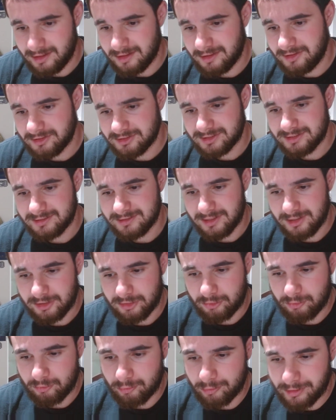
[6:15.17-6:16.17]
There's a
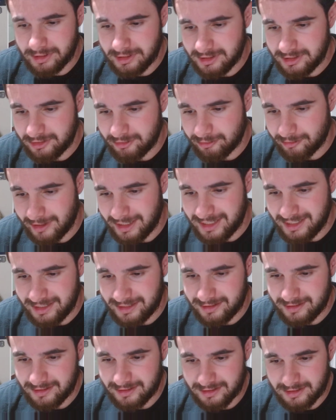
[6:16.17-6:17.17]
really
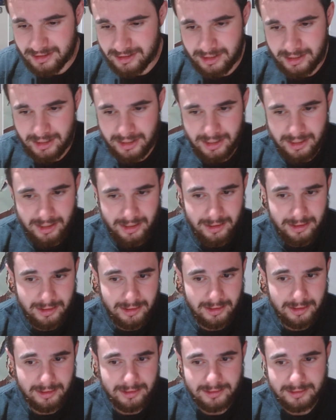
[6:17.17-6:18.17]
great uh
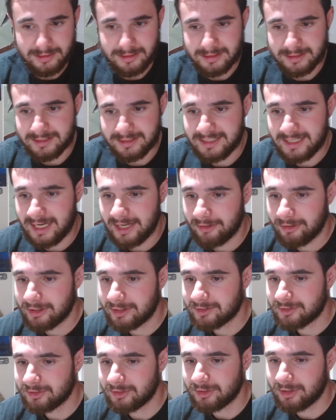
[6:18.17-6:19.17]

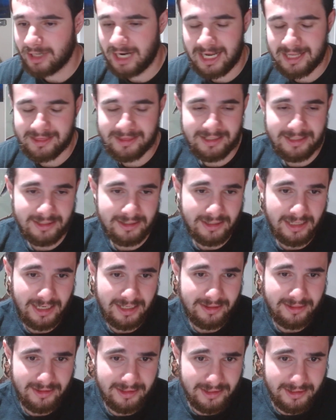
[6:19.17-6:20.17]
character. I think
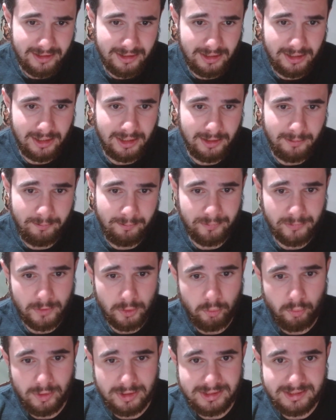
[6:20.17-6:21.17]

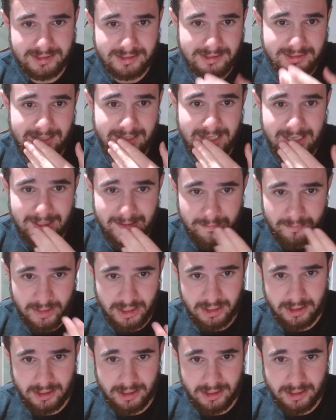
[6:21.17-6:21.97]
what's his name?